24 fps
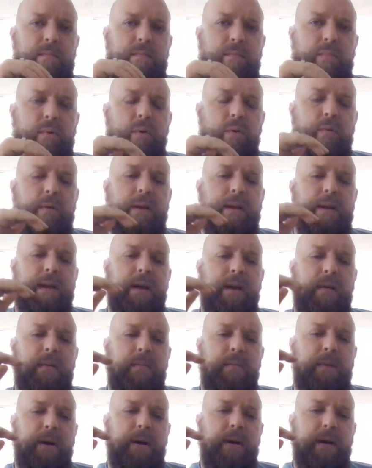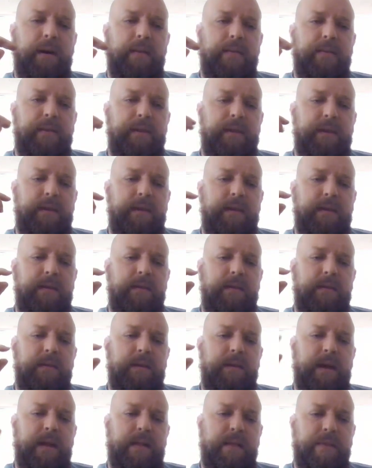broken down by the
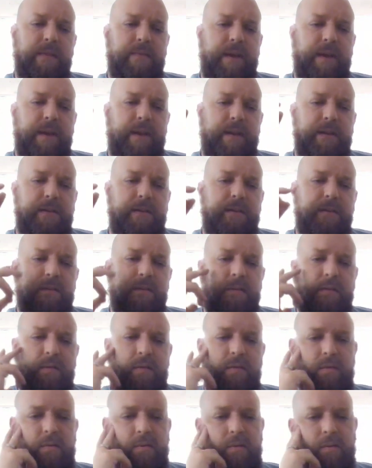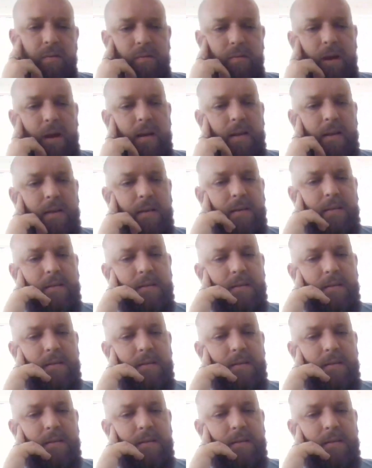elevated orotic